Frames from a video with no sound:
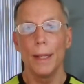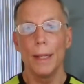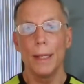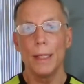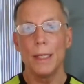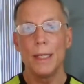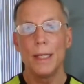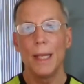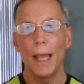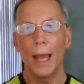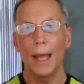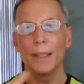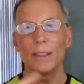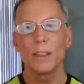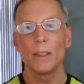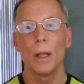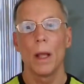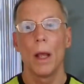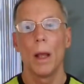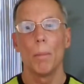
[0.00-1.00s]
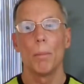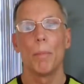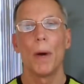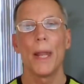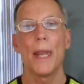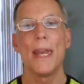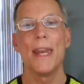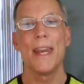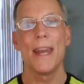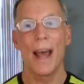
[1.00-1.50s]
Yes,
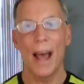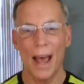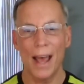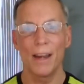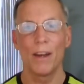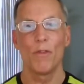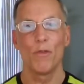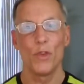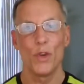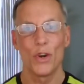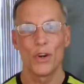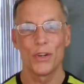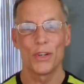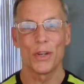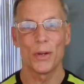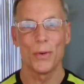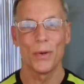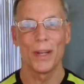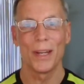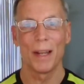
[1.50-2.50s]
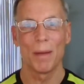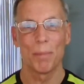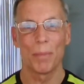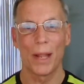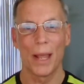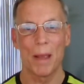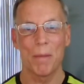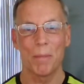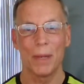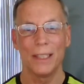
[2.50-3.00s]
but not if you're doing a
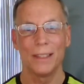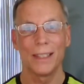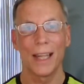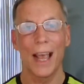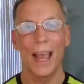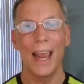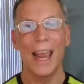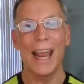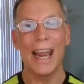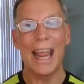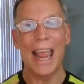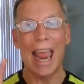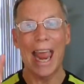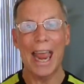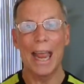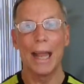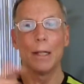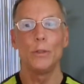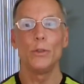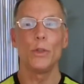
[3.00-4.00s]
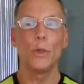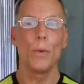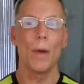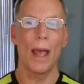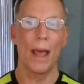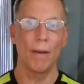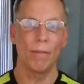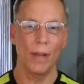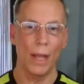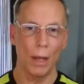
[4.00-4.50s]
plant-based diet and you
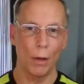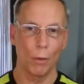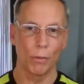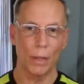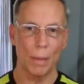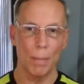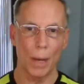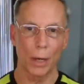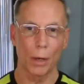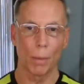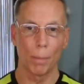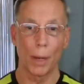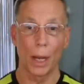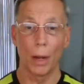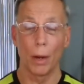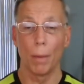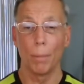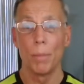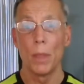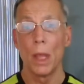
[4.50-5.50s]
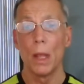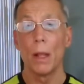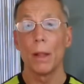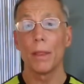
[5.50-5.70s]
have a healthy microbiome.